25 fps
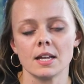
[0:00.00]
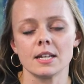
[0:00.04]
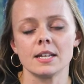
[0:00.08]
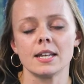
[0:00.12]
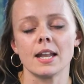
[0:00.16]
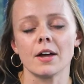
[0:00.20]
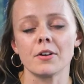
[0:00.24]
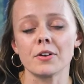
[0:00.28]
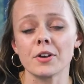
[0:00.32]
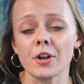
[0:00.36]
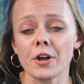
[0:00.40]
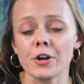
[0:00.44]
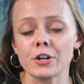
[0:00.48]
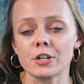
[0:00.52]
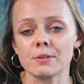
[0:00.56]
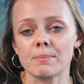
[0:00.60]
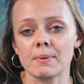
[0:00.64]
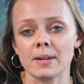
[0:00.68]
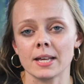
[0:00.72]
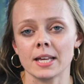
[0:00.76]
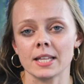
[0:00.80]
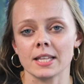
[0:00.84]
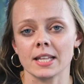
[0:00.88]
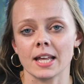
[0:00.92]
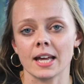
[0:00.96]
Now,
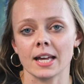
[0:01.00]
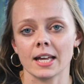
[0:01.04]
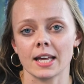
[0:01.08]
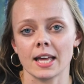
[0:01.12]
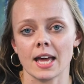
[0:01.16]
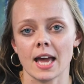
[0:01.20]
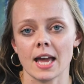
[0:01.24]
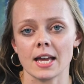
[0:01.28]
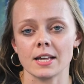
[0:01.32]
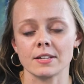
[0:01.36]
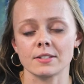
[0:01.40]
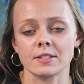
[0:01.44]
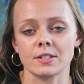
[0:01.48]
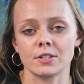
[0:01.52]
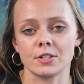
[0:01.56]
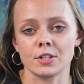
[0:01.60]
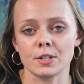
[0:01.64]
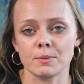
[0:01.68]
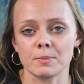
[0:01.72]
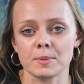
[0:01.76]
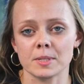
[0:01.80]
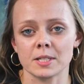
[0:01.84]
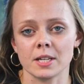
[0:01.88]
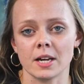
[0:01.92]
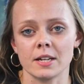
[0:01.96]
notably in that case, the
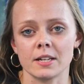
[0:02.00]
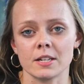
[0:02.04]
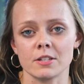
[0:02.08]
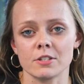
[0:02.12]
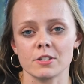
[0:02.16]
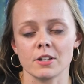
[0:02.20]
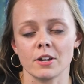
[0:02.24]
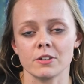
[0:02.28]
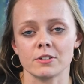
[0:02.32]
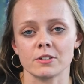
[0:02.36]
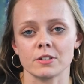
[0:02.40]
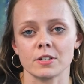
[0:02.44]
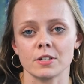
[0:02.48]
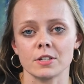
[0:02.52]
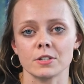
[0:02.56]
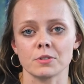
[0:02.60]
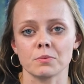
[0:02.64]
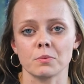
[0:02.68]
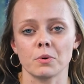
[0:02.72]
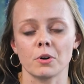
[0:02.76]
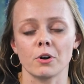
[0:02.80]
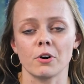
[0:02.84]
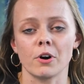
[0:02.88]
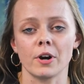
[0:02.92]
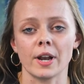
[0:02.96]
2 presiding judges
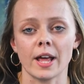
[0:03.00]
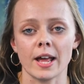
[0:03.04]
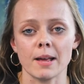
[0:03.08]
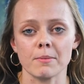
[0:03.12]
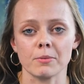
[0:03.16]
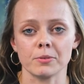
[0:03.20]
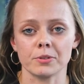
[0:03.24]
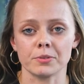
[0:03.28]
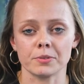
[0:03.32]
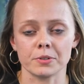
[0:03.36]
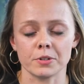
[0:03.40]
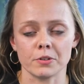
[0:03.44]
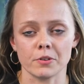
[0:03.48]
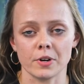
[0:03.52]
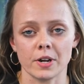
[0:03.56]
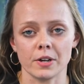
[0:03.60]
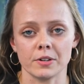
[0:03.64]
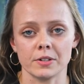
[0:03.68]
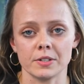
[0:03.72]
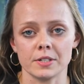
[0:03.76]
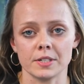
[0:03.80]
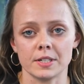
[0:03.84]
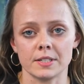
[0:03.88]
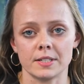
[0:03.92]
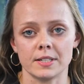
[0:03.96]
were unable to agree
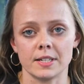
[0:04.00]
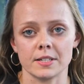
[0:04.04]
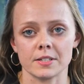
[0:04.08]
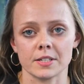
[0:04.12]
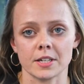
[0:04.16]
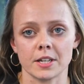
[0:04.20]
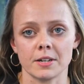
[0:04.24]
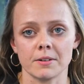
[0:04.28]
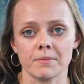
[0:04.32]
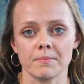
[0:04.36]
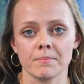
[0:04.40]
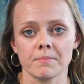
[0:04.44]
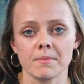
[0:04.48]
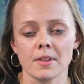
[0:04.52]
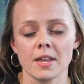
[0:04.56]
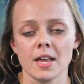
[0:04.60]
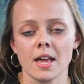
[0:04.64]
on a decision,